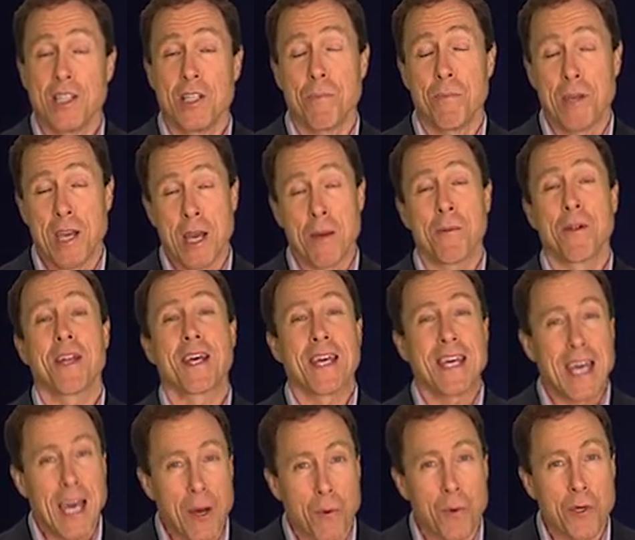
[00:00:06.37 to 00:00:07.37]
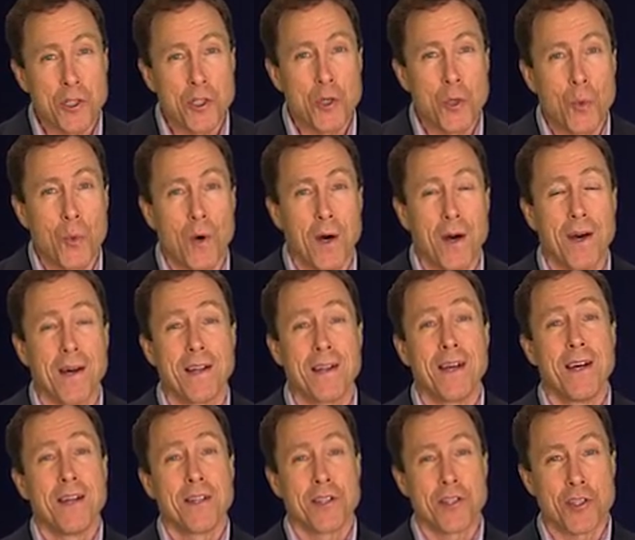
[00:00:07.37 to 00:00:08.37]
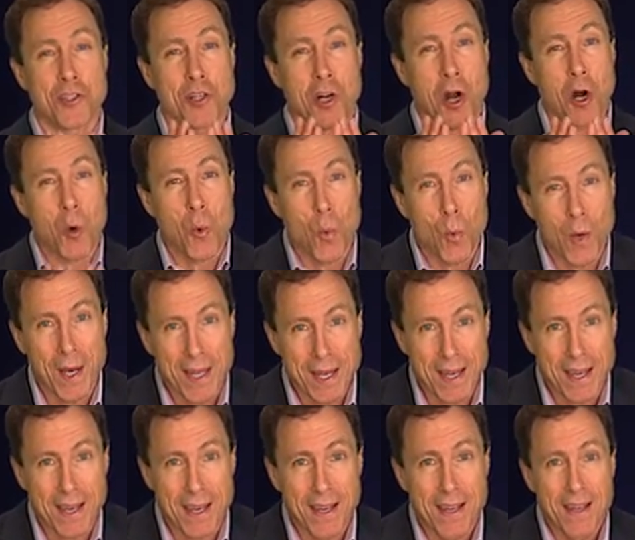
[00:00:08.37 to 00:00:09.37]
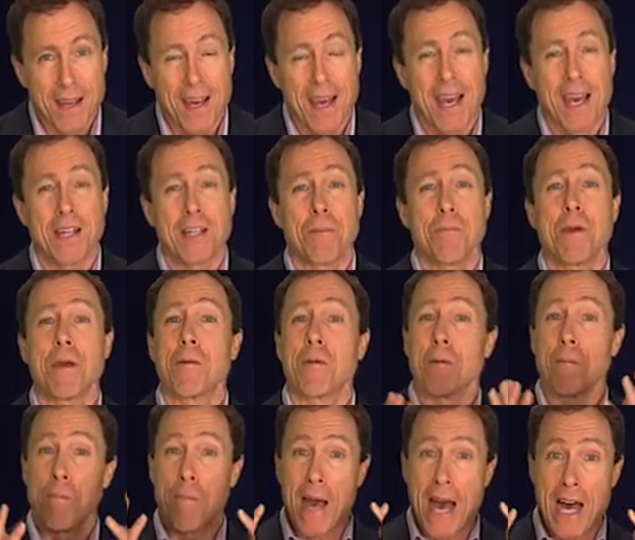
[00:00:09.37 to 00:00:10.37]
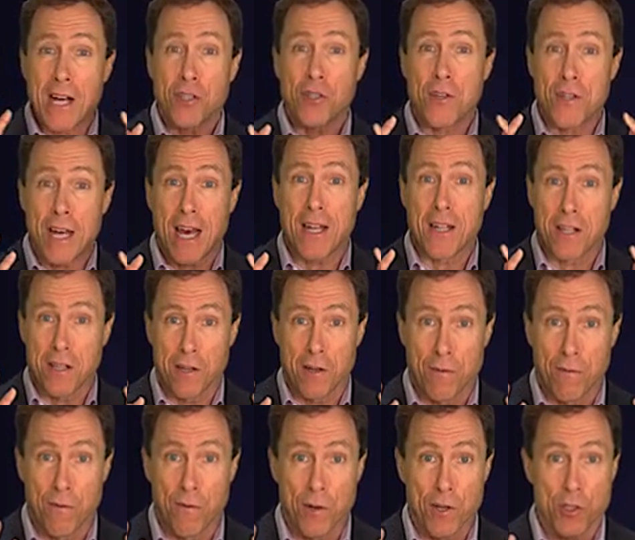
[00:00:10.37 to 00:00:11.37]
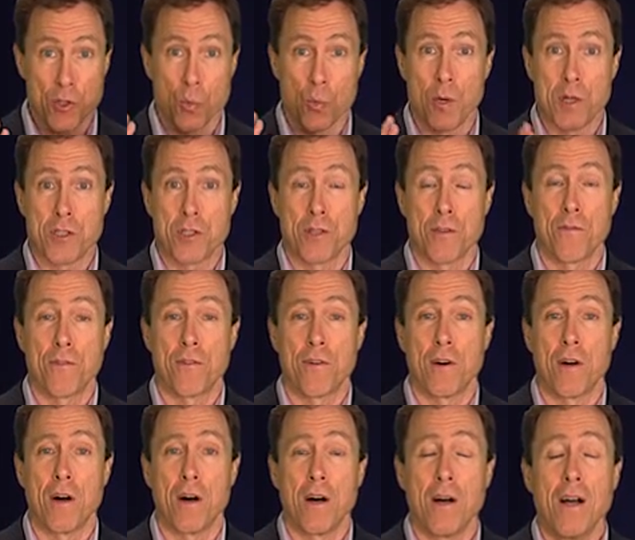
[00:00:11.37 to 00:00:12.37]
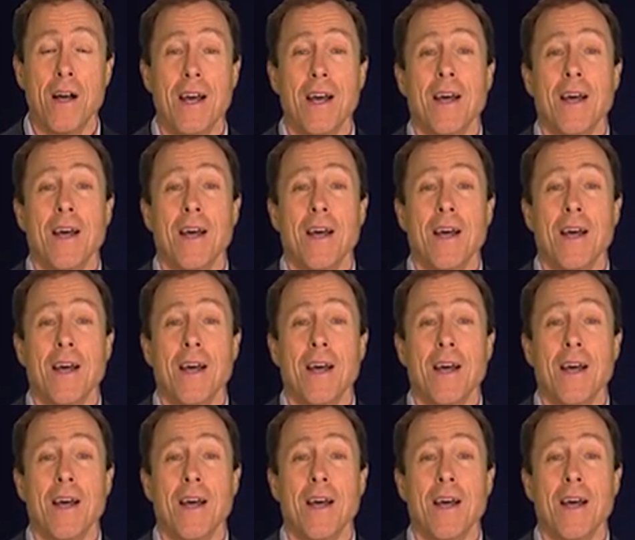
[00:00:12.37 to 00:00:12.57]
to be able to get what you want, to start winning, and to be able to master that little voice once and for all.